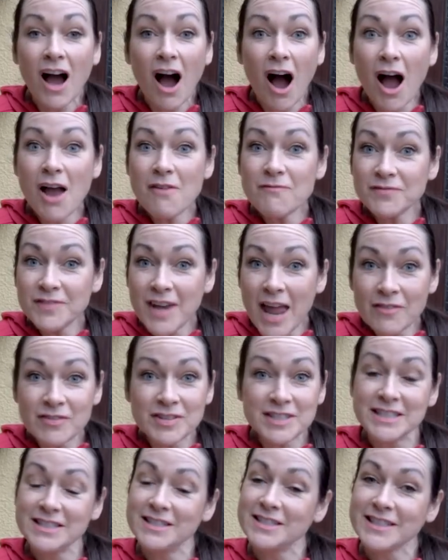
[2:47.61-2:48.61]
I've never
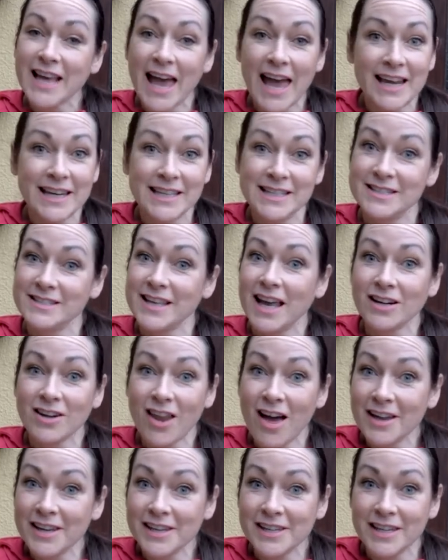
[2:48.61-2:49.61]
seen scale insect
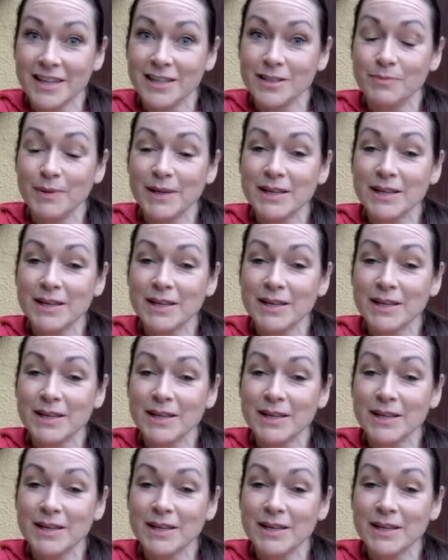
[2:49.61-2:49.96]
like it